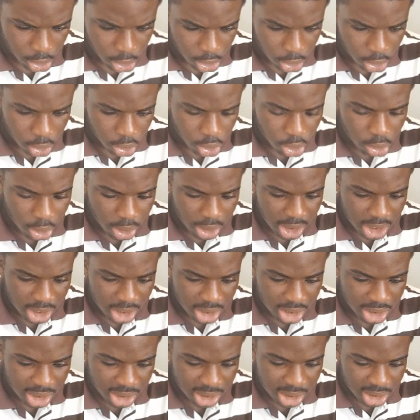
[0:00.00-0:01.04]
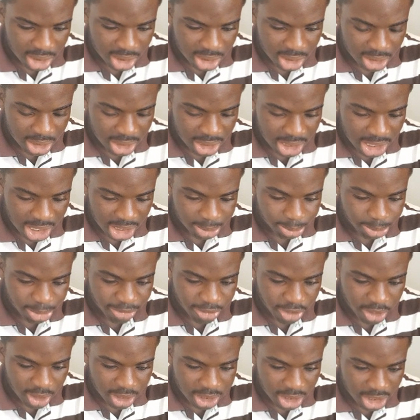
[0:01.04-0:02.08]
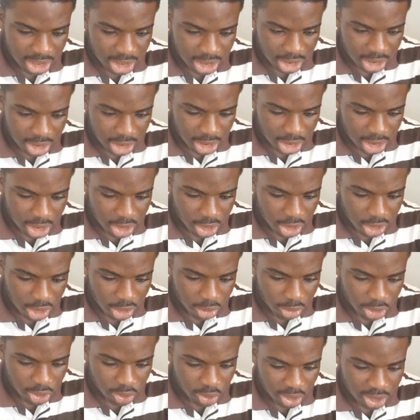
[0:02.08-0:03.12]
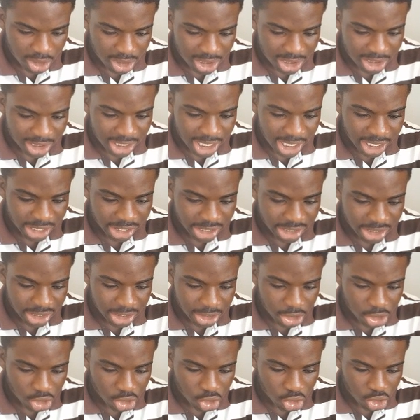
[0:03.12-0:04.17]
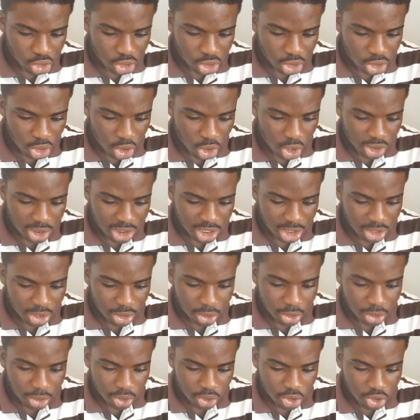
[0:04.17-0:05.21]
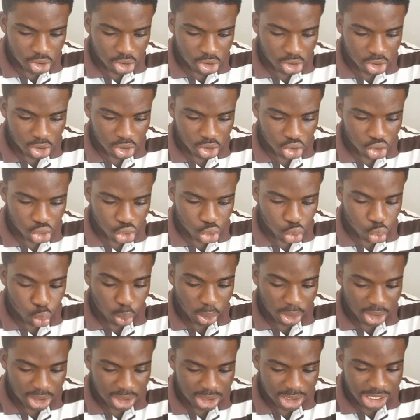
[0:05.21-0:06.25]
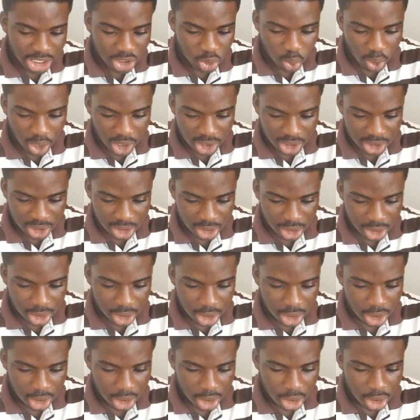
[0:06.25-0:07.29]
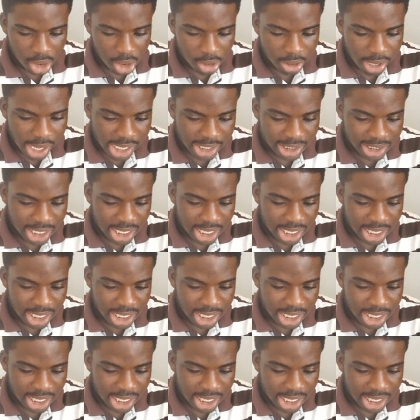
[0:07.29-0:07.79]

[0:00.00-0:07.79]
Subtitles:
So this is saying that previously it was what circuit switch networks, right?